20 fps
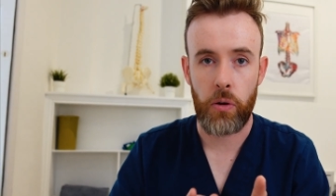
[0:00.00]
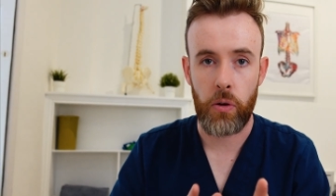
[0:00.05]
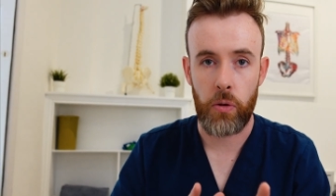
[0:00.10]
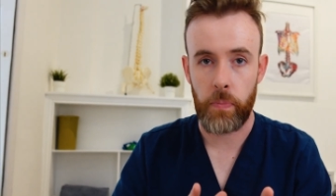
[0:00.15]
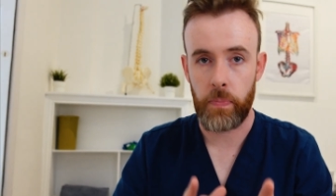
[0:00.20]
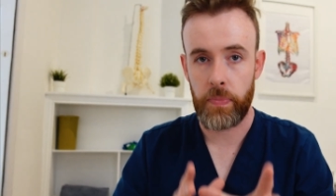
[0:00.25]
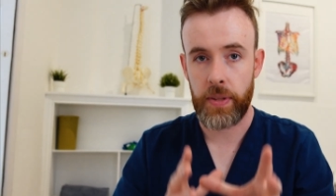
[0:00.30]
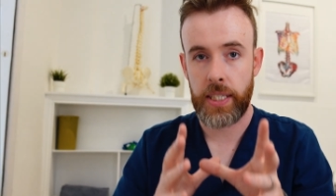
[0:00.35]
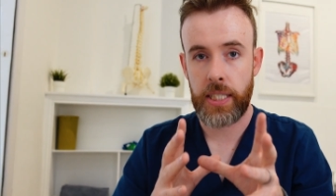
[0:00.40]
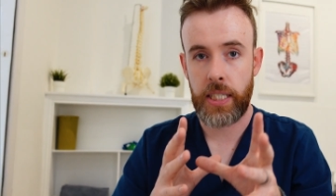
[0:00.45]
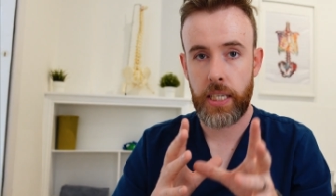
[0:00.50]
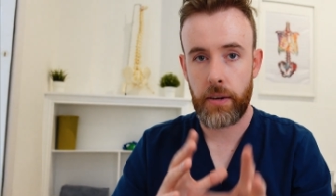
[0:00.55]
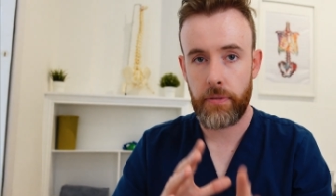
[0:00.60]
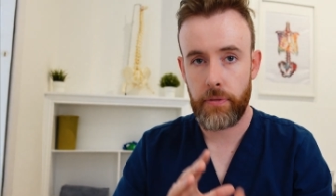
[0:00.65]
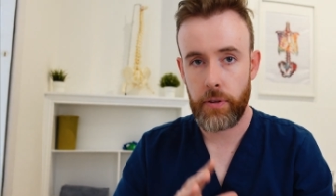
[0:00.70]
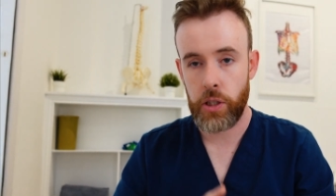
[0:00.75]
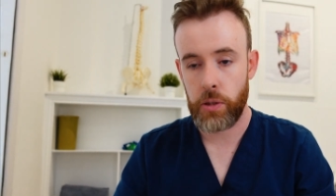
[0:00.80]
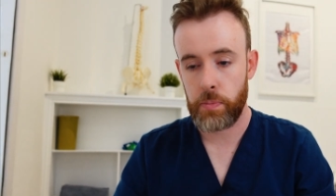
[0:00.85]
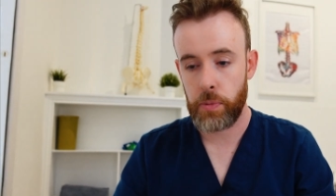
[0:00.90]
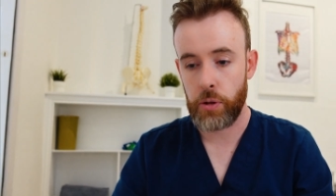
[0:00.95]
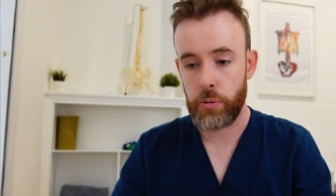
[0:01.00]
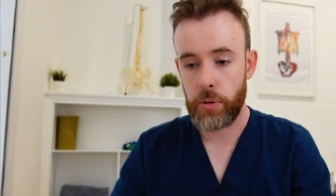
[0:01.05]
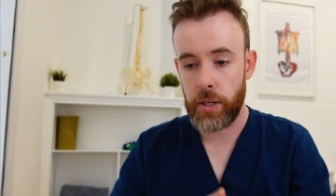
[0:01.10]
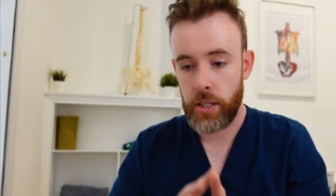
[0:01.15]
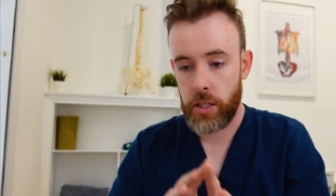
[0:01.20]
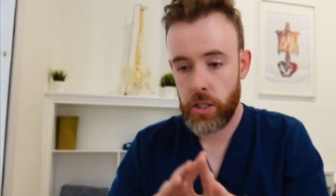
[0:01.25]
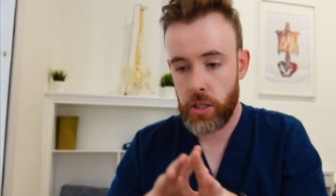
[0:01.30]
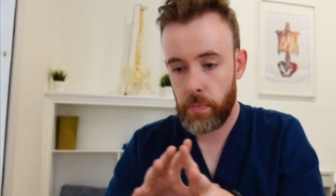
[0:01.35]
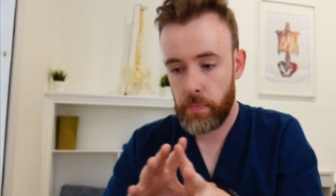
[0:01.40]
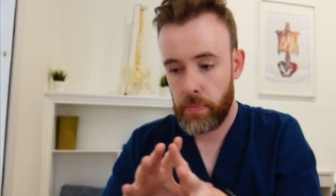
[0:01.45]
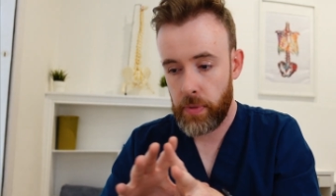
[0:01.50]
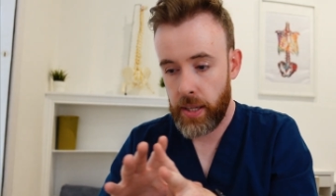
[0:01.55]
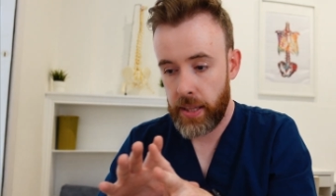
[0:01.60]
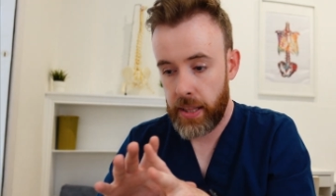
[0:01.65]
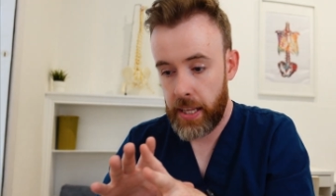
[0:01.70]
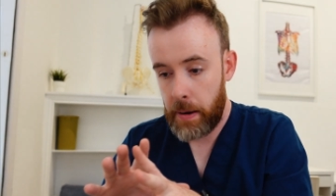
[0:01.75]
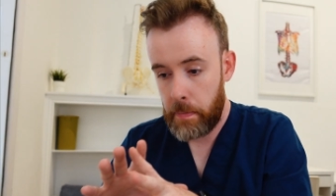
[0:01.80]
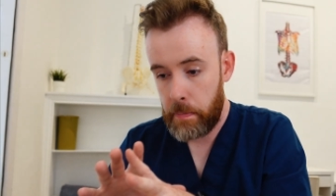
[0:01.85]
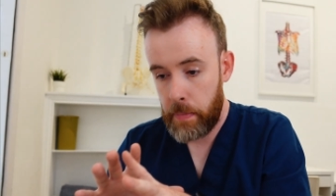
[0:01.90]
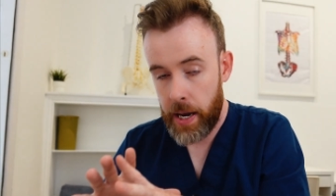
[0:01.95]
home the difference between something
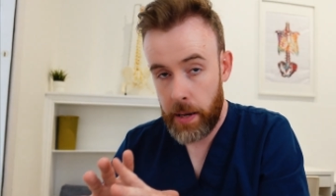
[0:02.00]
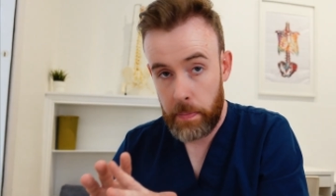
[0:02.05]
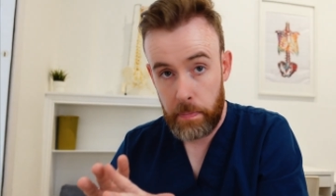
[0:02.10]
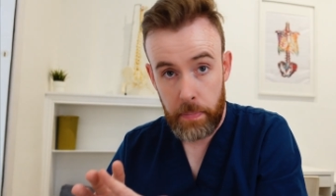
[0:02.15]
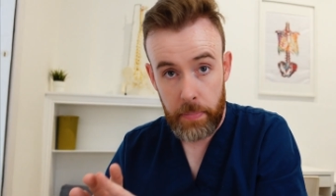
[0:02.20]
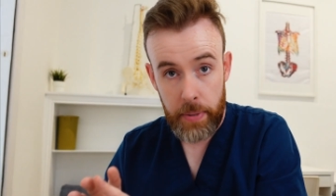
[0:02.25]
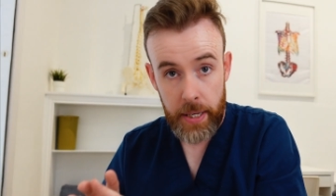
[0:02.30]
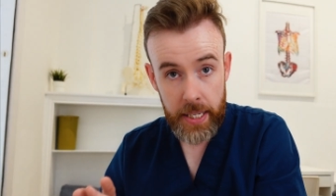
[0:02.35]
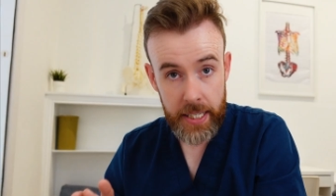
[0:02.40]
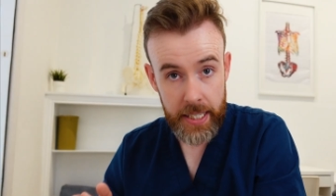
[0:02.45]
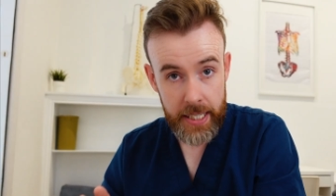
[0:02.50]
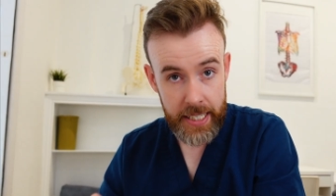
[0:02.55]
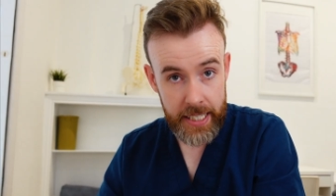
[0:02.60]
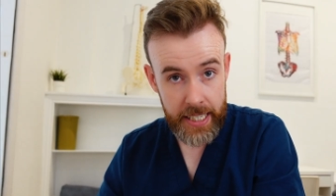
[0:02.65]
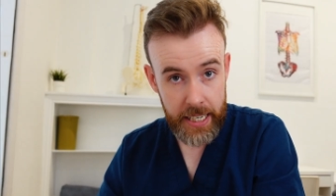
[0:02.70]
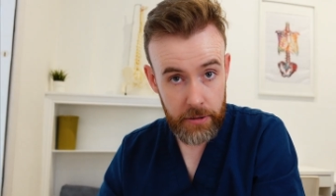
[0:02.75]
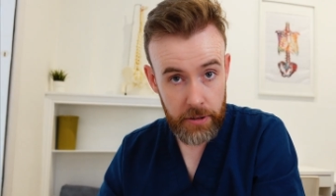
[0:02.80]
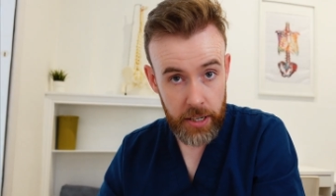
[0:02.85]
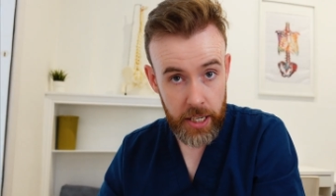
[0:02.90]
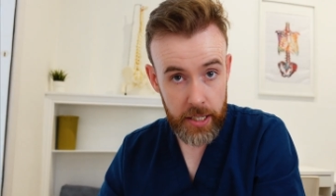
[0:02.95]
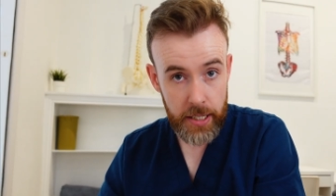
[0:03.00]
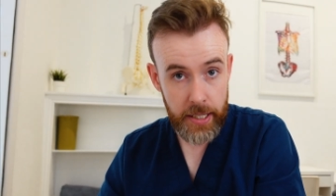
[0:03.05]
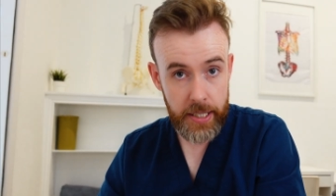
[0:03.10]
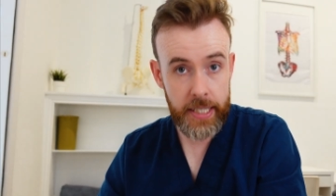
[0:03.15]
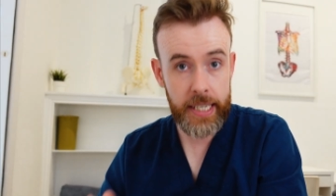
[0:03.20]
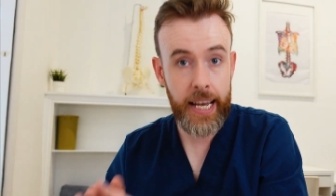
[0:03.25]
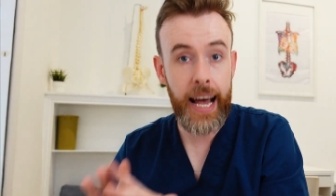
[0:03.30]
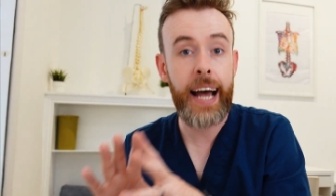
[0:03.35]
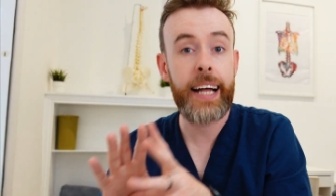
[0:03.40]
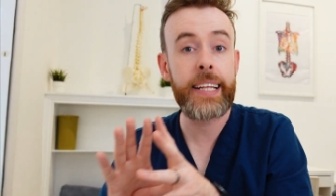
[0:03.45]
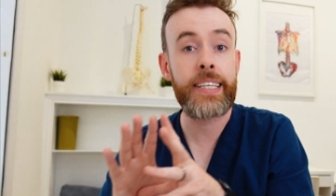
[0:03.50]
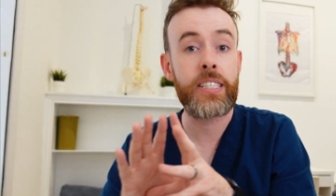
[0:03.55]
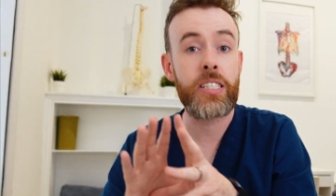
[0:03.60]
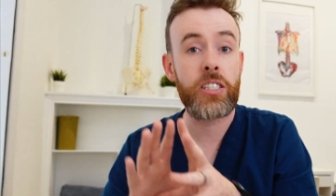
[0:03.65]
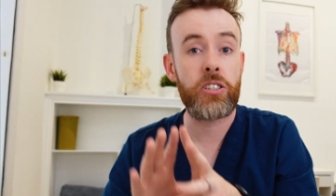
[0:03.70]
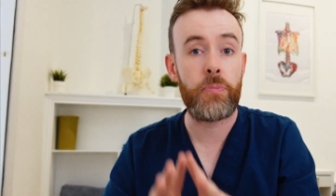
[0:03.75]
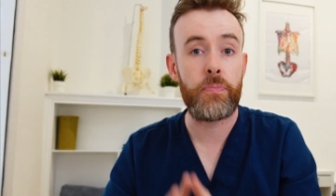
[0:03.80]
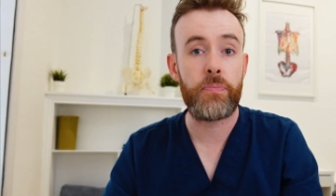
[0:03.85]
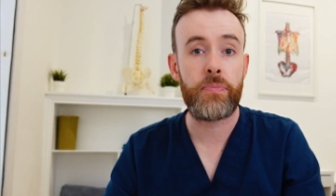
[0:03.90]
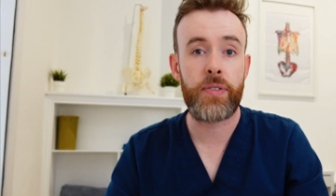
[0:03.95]
that might be serious and
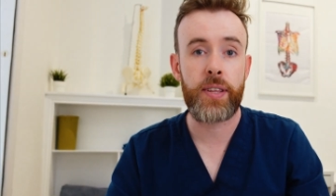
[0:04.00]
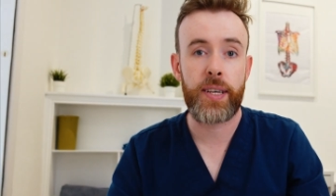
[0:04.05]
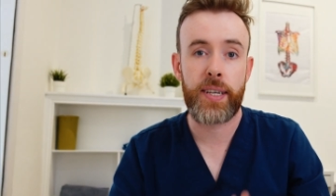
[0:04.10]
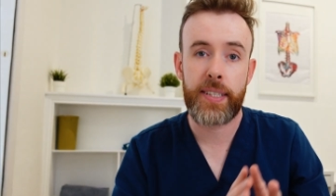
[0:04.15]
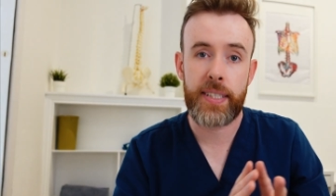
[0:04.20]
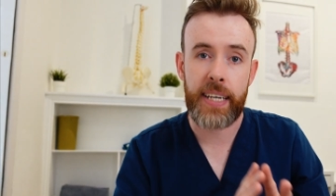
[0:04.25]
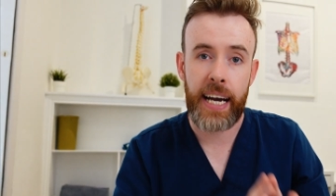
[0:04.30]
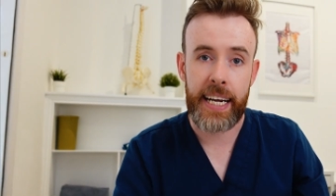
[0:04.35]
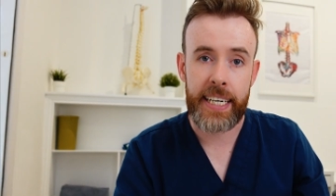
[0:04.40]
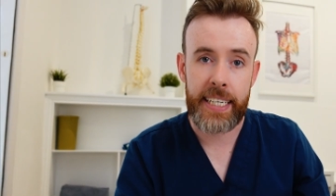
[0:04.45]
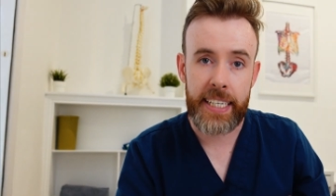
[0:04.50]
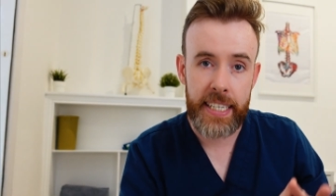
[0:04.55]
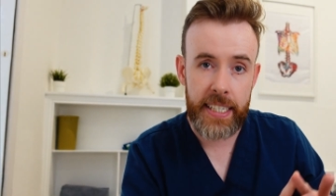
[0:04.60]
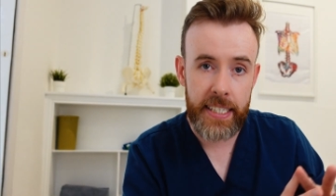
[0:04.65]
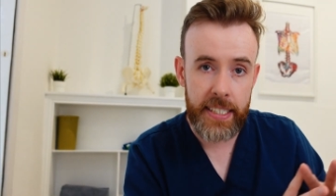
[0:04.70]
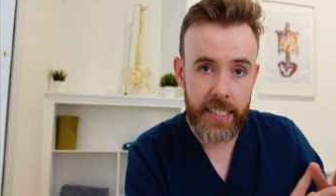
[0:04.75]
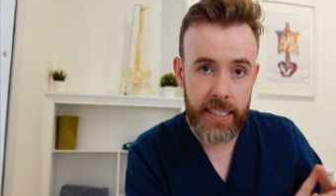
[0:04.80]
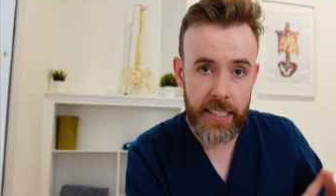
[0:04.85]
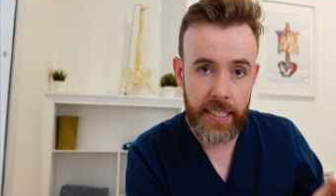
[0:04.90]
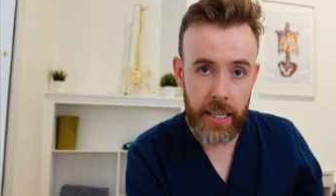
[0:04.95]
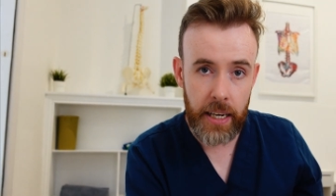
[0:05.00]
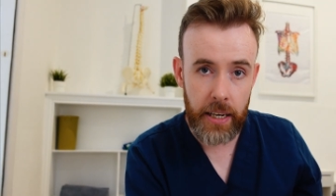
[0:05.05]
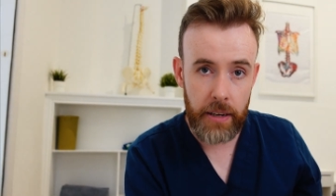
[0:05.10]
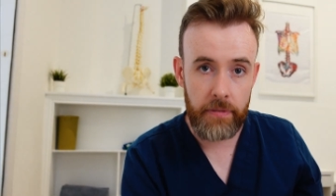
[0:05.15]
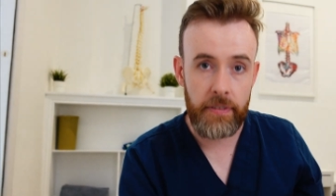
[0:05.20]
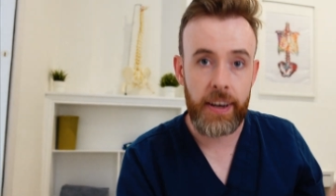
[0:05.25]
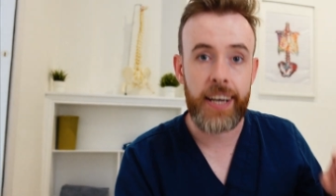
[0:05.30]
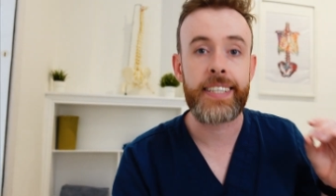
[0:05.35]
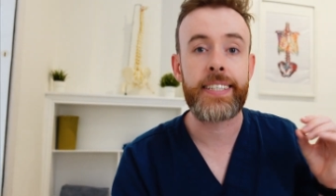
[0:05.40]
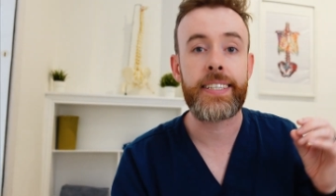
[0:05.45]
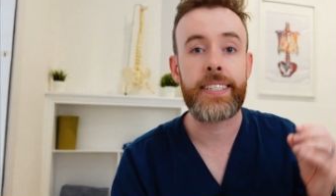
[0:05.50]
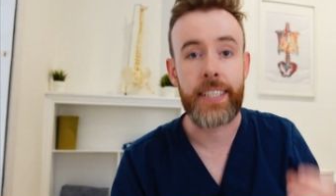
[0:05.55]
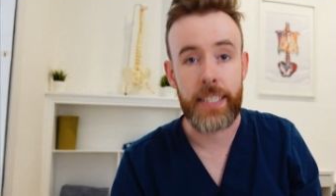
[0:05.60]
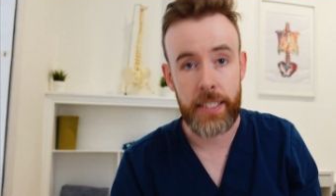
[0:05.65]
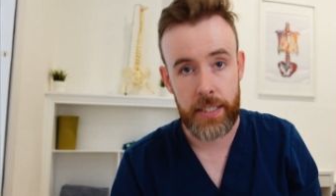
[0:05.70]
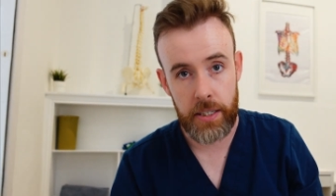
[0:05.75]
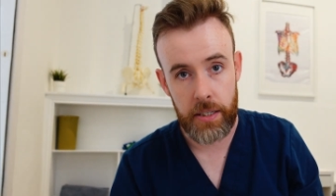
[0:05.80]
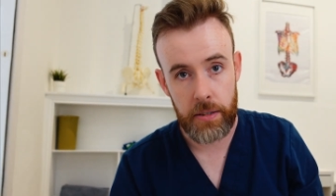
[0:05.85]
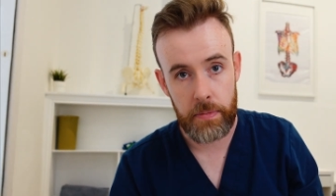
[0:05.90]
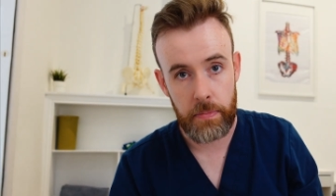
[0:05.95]
something that is safe, a
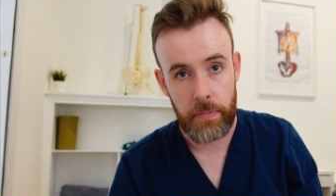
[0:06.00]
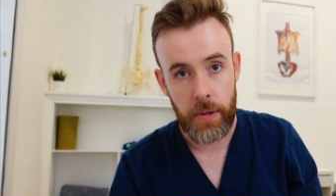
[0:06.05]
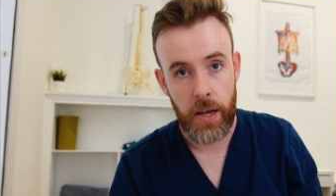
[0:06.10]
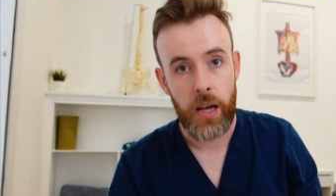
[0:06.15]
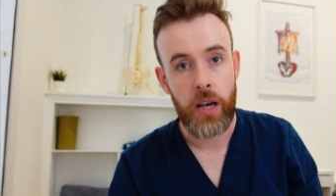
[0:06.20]
system,